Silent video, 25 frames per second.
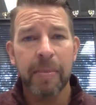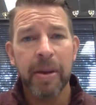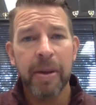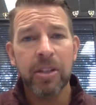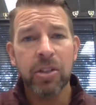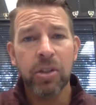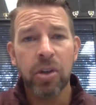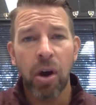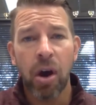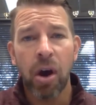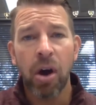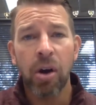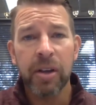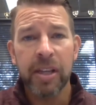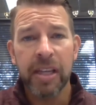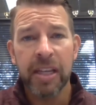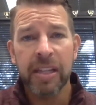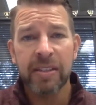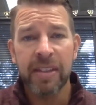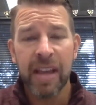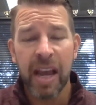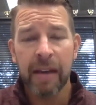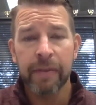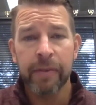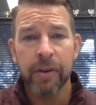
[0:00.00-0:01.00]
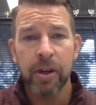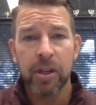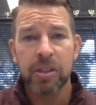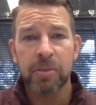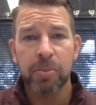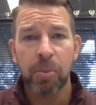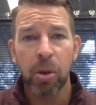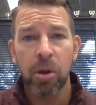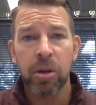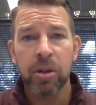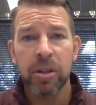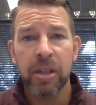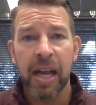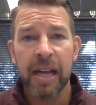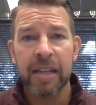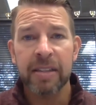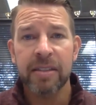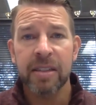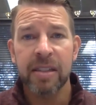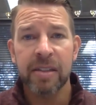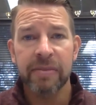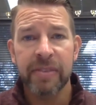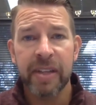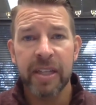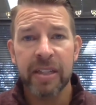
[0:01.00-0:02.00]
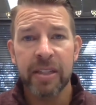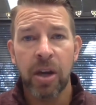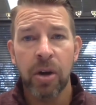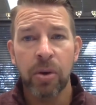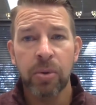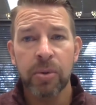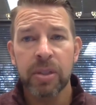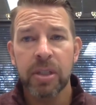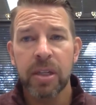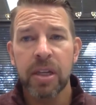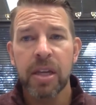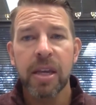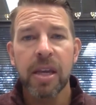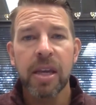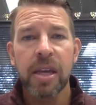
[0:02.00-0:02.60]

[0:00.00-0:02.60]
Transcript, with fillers: Make sure all kids have their Explore class. And if they don't,